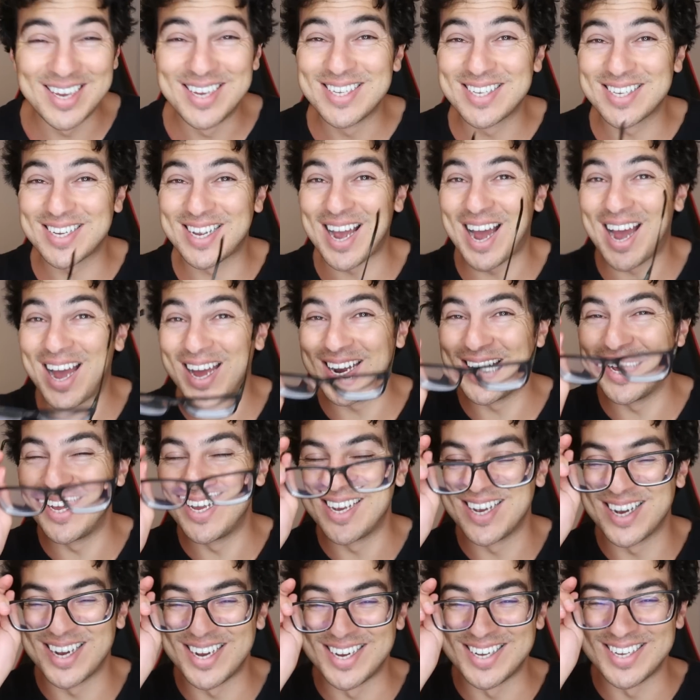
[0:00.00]
is
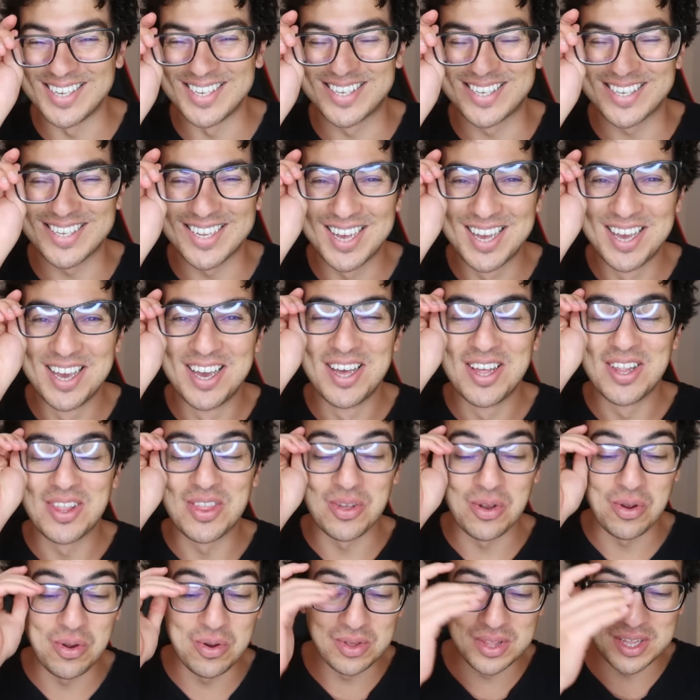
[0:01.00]
guiding us
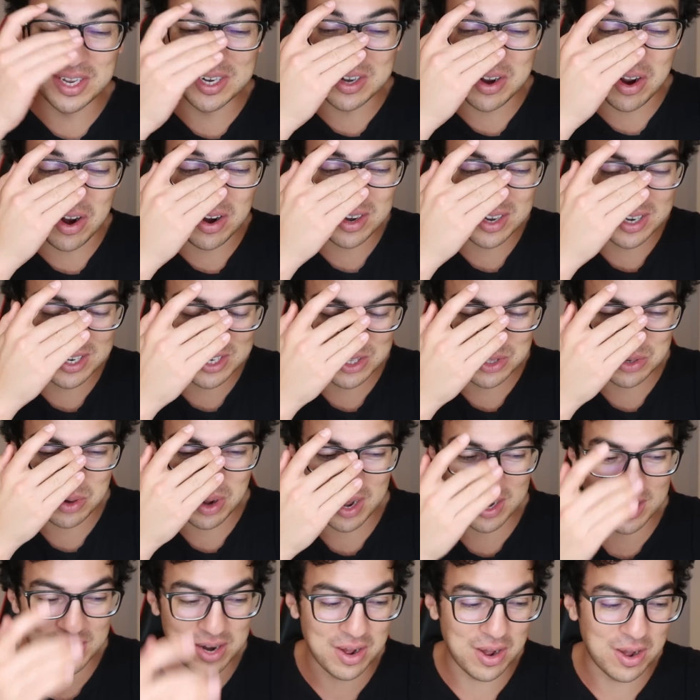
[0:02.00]
through the darkness
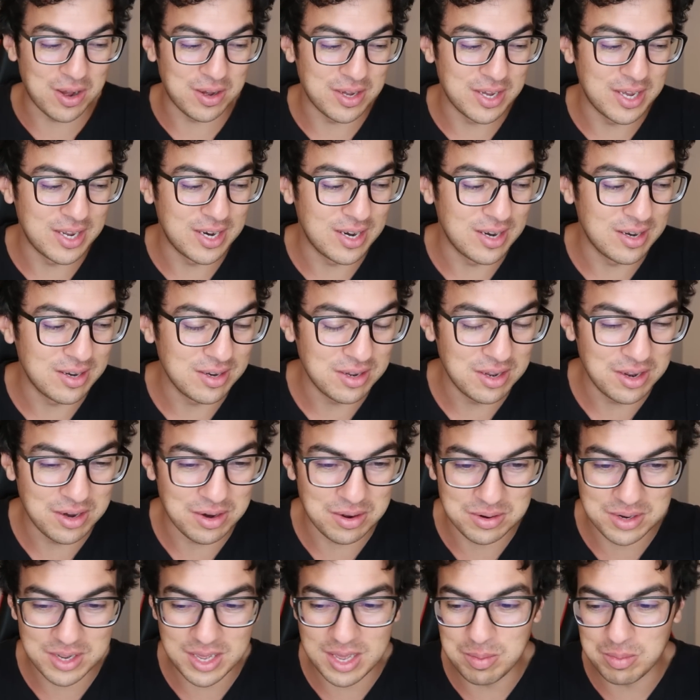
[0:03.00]
throughout it all, and you
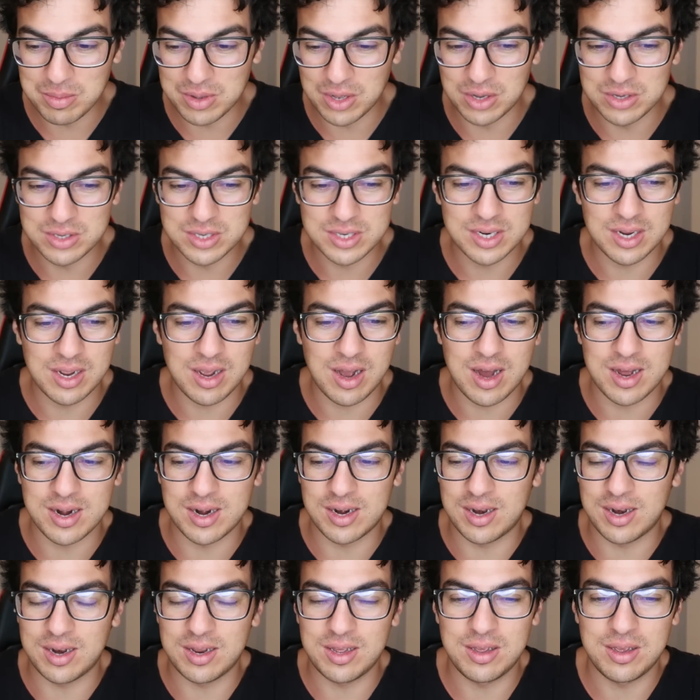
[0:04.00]
know, keep close to
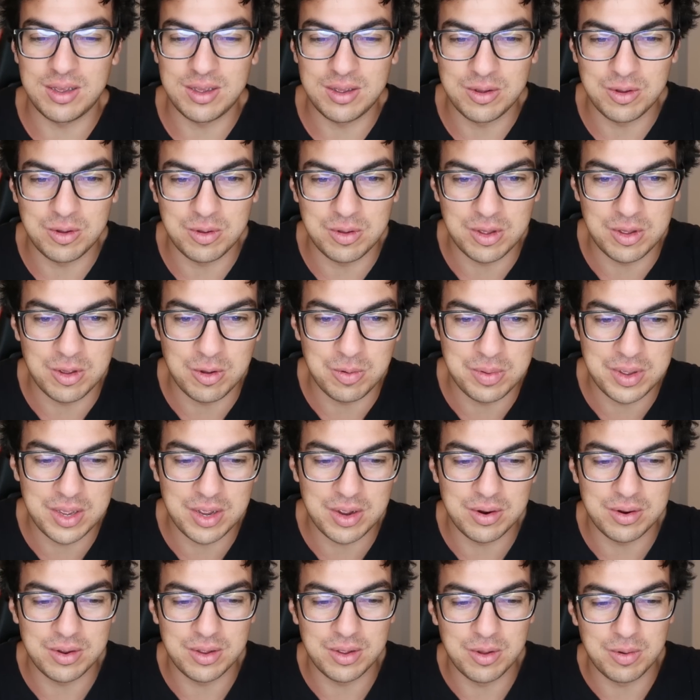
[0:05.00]
God, and you'll you'll be
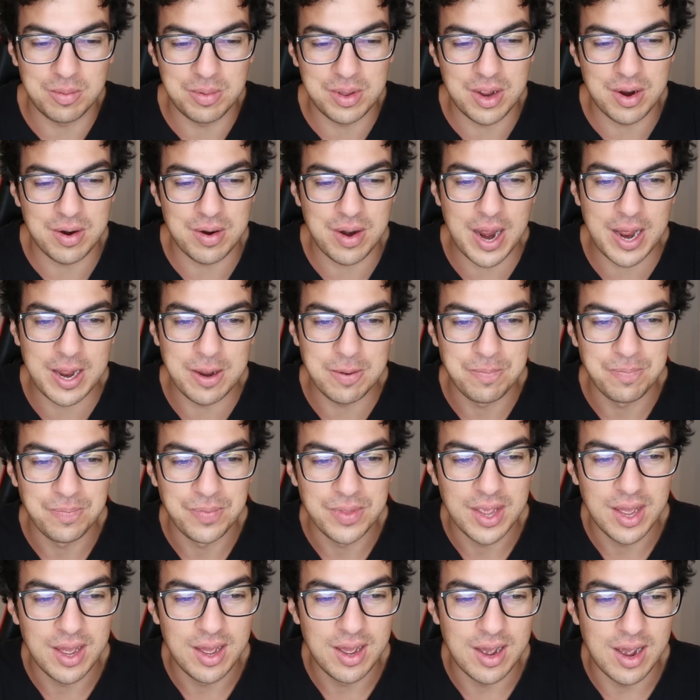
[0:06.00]
you'll be all right.
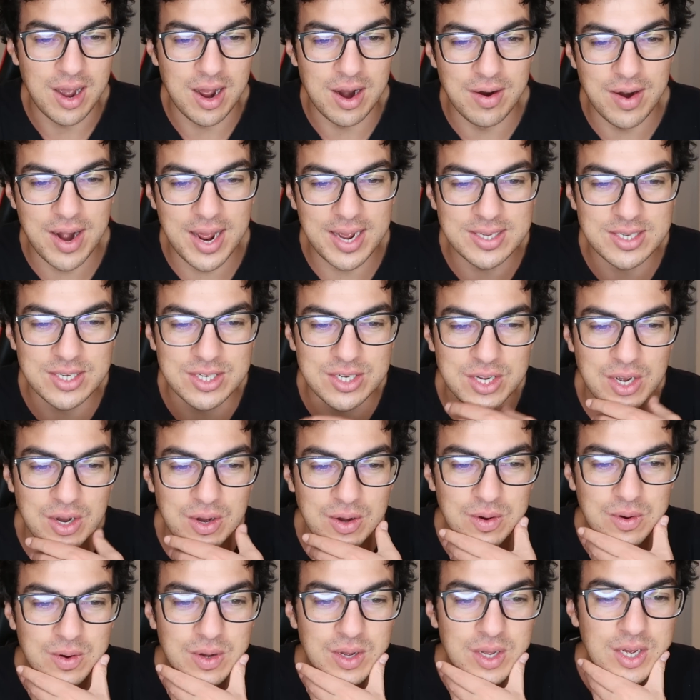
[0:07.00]
All right,
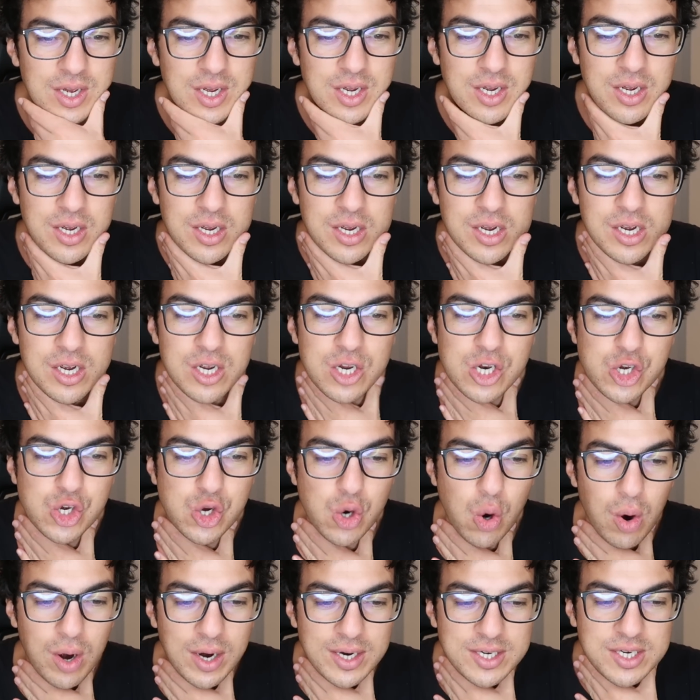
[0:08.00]
so
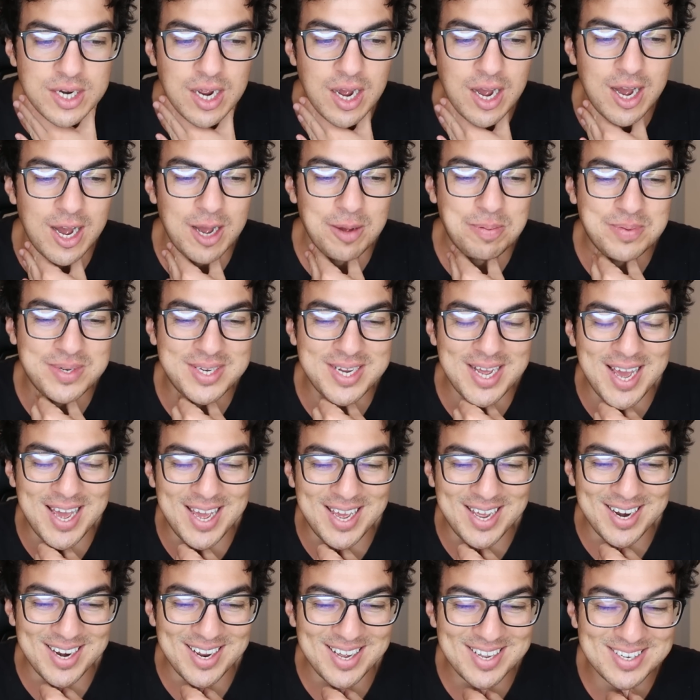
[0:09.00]
Georgia
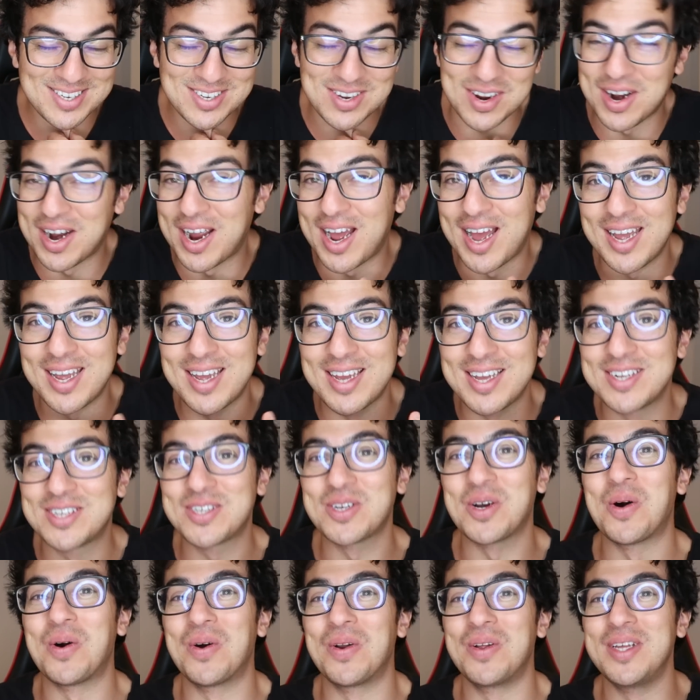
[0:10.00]
update. Sorry, I
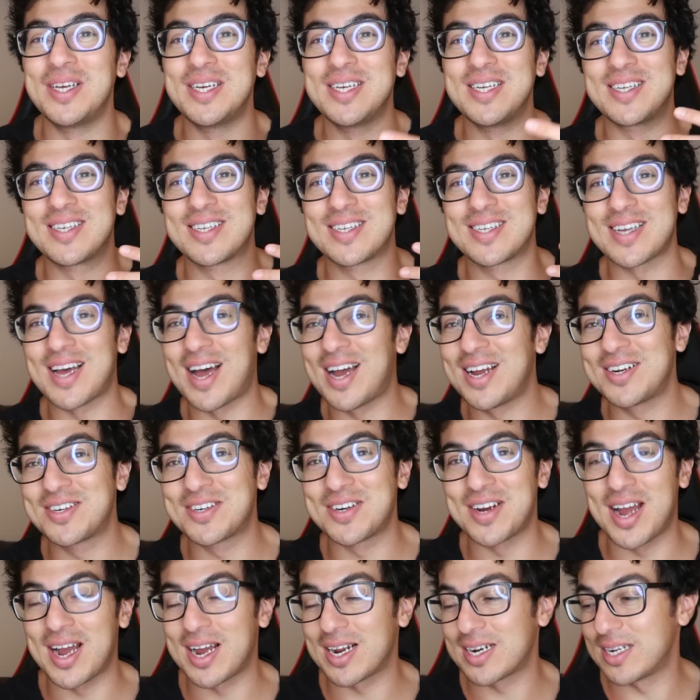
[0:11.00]
get totally
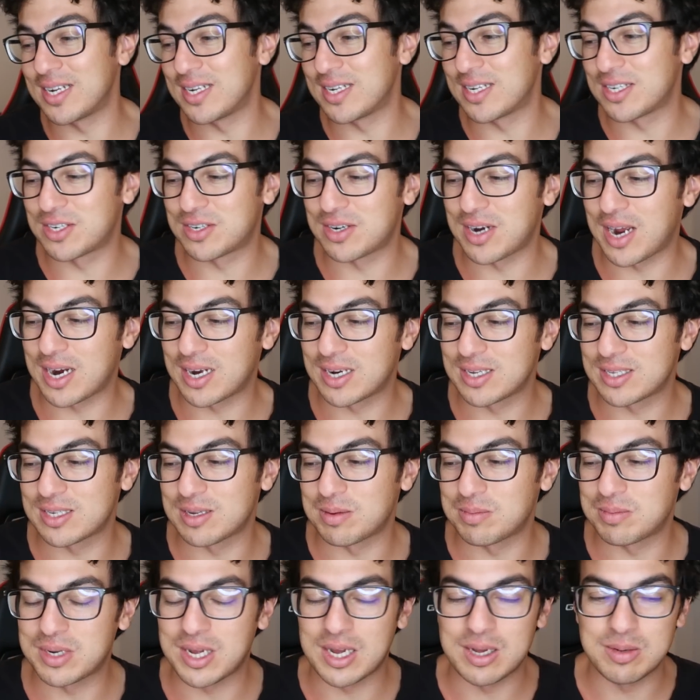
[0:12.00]
sidetracked and distracted
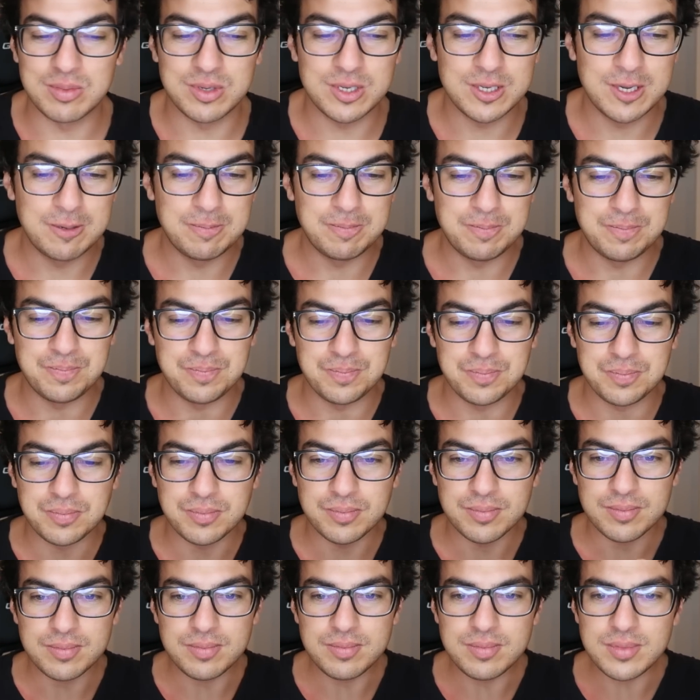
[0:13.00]
sometimes.
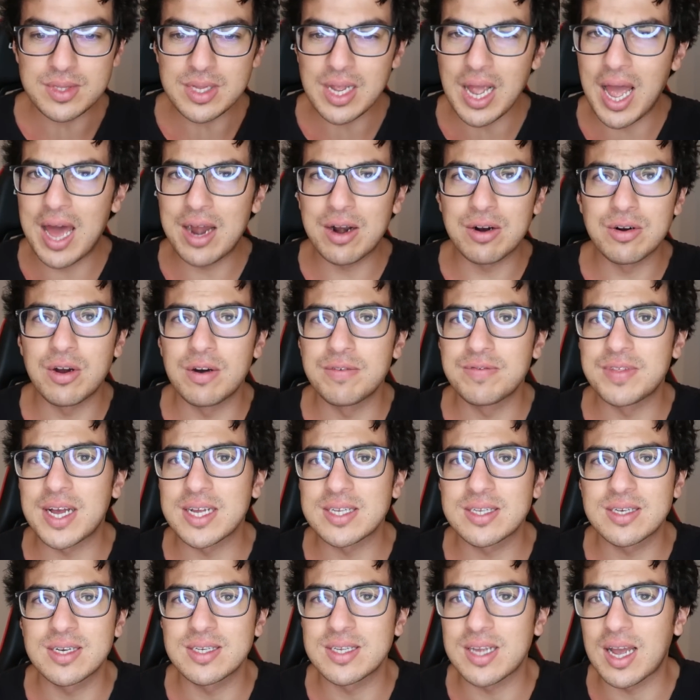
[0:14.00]
I don't know if
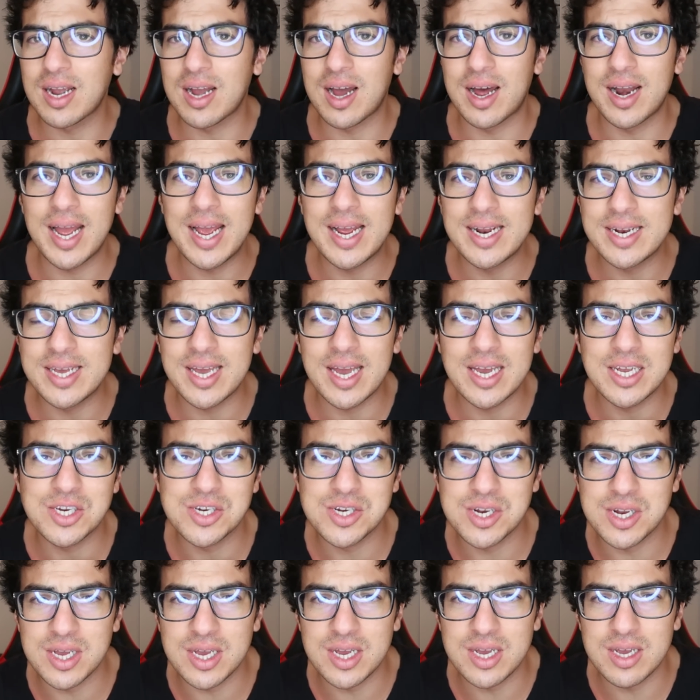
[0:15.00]
that's because I got
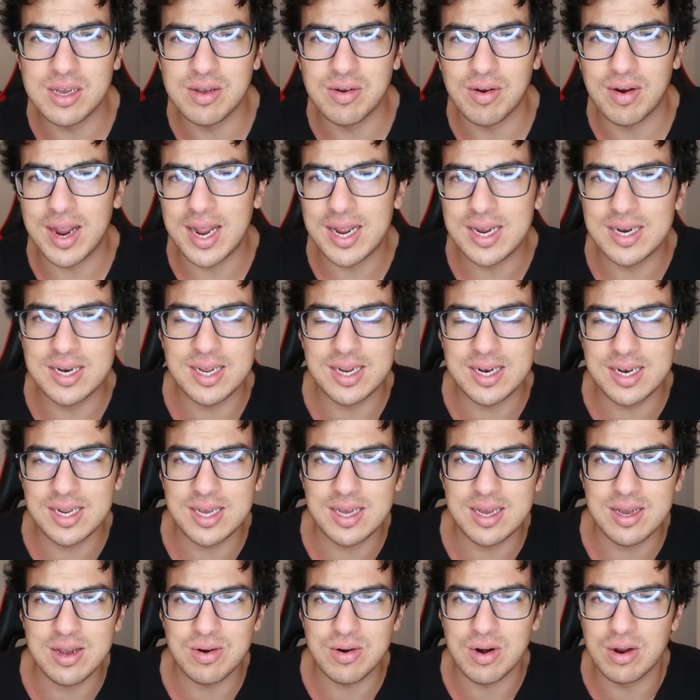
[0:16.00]
ADHD or
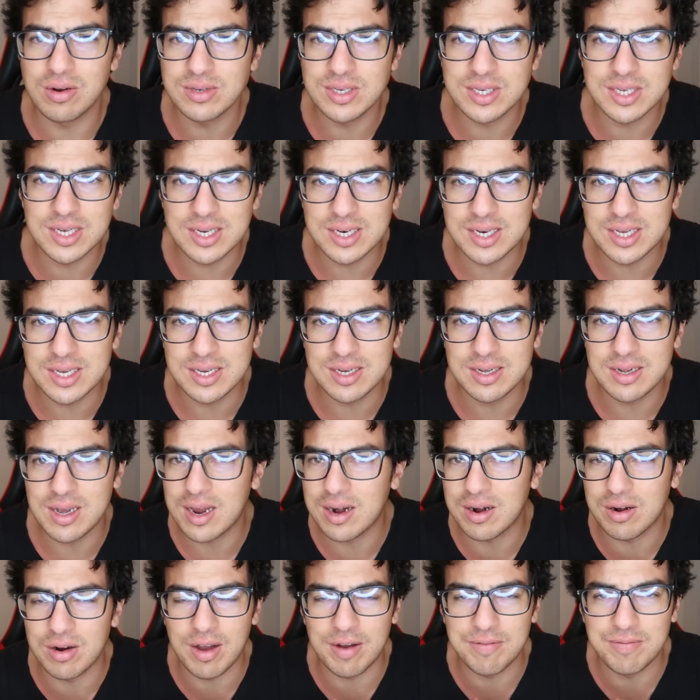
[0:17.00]
ADD or OCD.
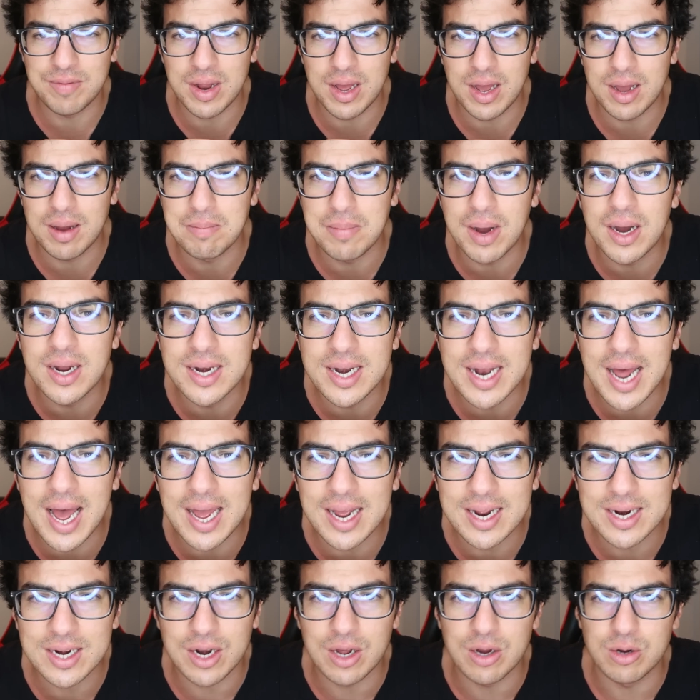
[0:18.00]
I don't know. I'm, I'm,
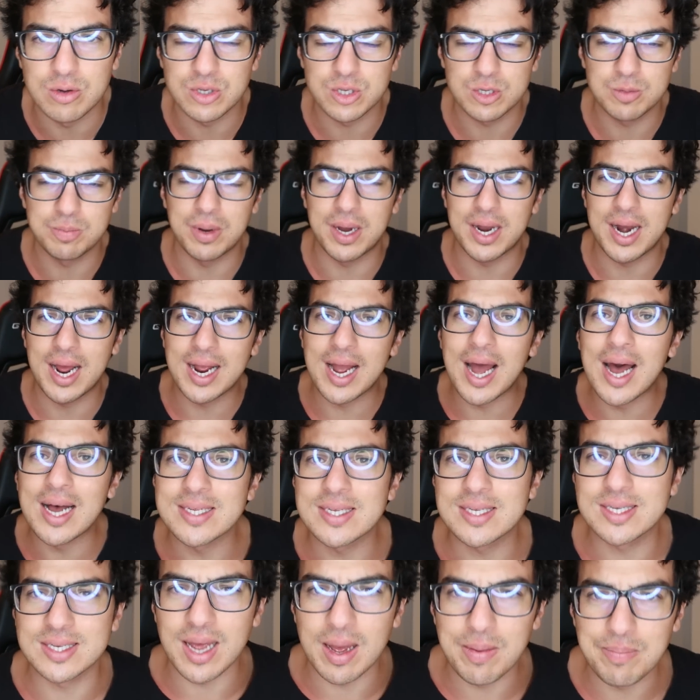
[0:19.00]
undiagnosed, but I
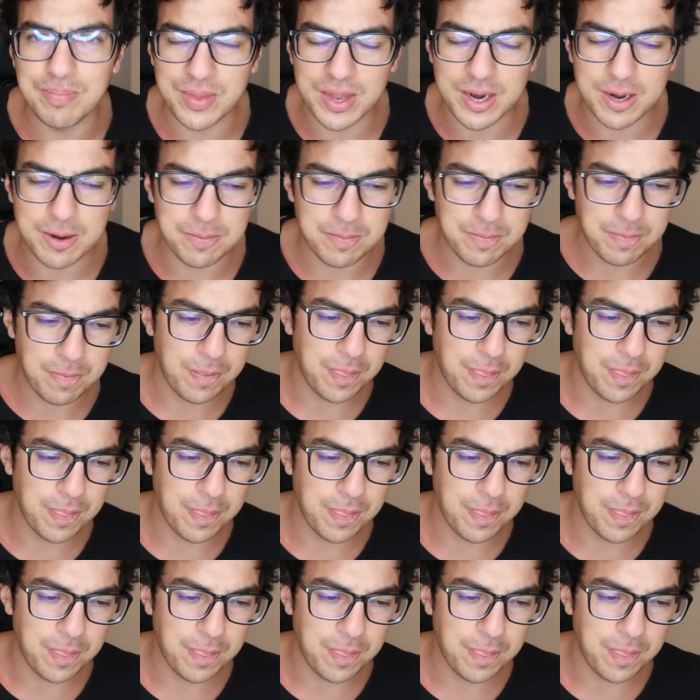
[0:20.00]
got something.